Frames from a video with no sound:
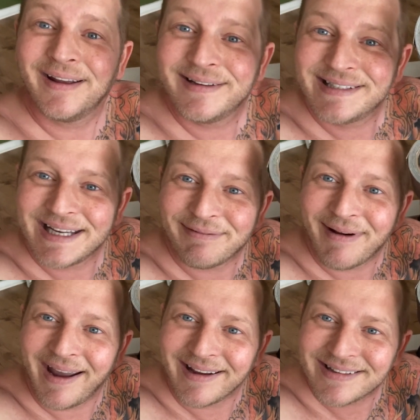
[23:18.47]

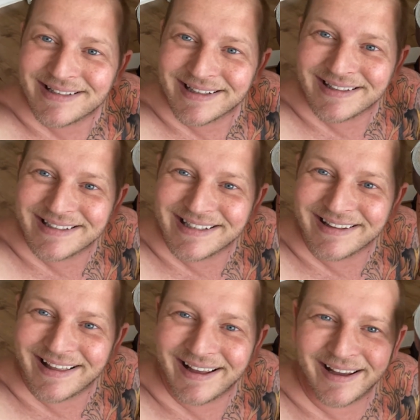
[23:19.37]
T-Rex. You can see
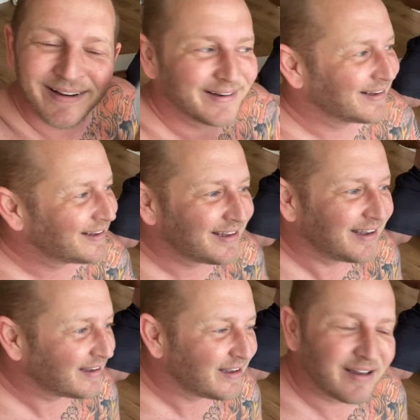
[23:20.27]
there.
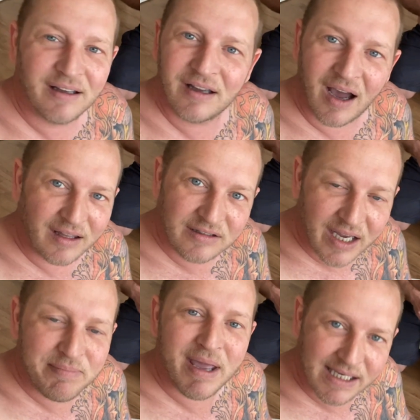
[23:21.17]

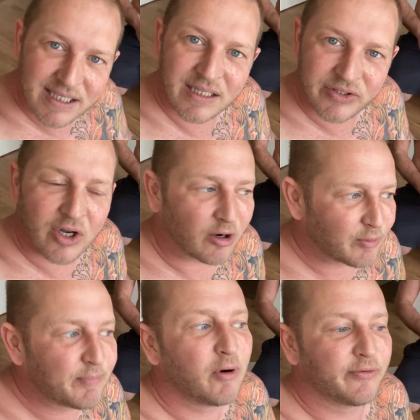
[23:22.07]
It makes things up. We
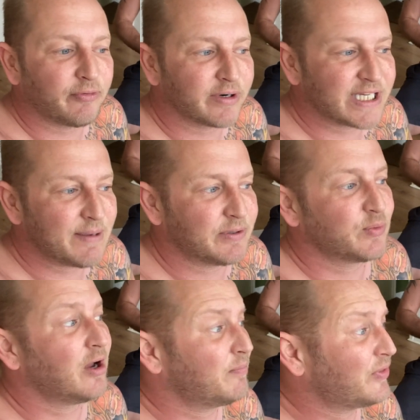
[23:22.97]
bought frog tape as
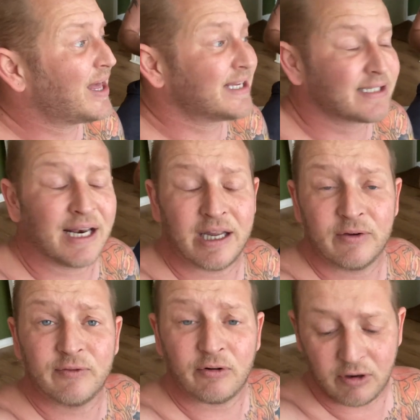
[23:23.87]
well, but that's like
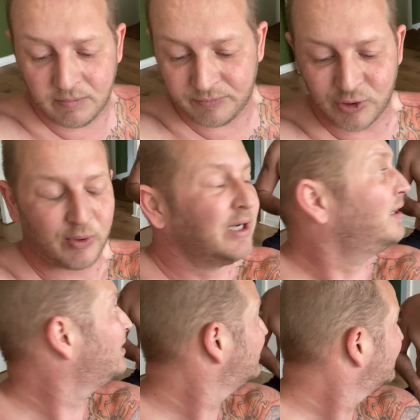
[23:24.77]
for
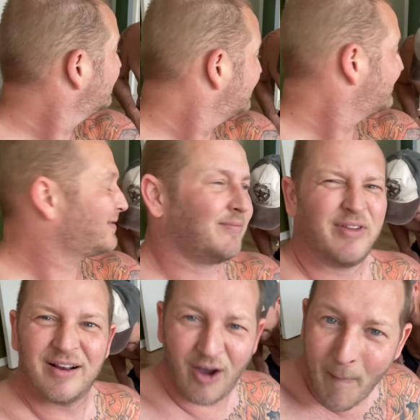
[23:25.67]
doing
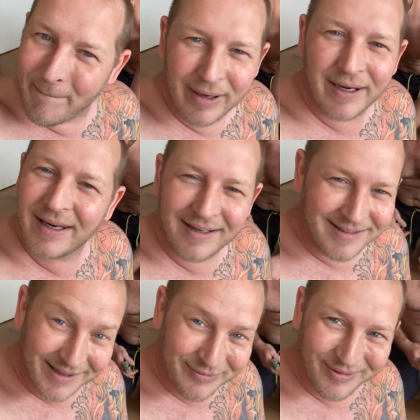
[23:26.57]
something completely
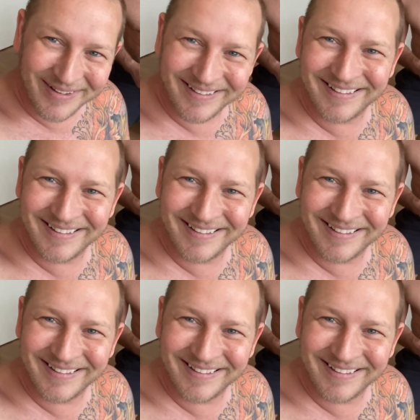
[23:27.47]
different.